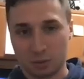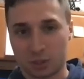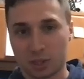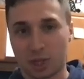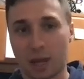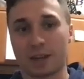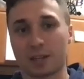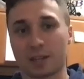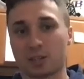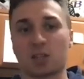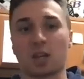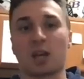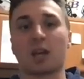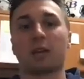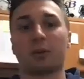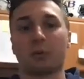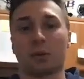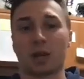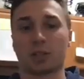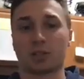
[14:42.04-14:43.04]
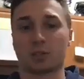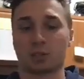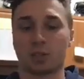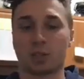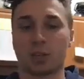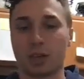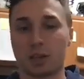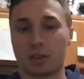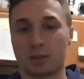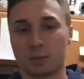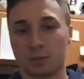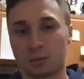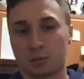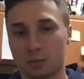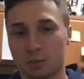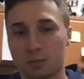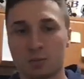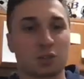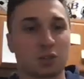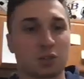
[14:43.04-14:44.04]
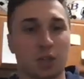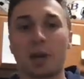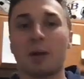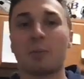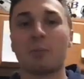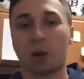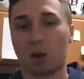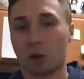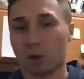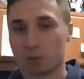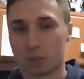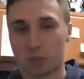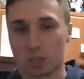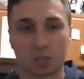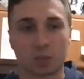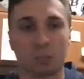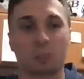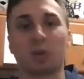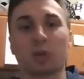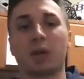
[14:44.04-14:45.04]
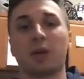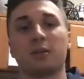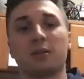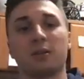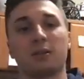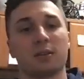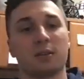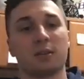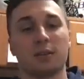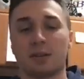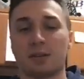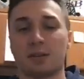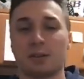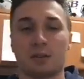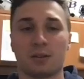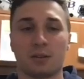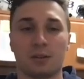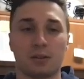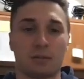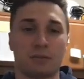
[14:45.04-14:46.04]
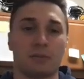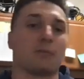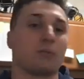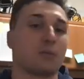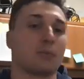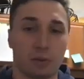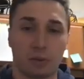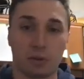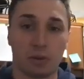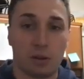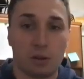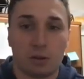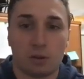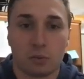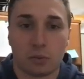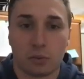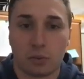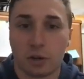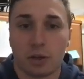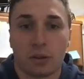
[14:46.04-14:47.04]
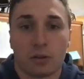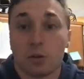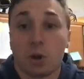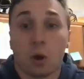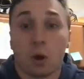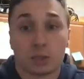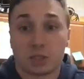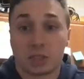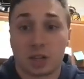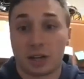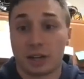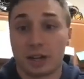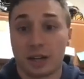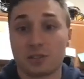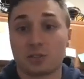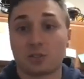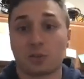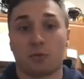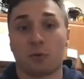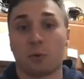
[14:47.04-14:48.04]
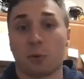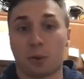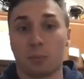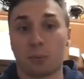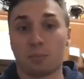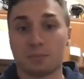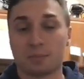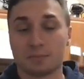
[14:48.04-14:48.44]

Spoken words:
Dagestani wrestling Sambo discipline. No one's had an answer for him.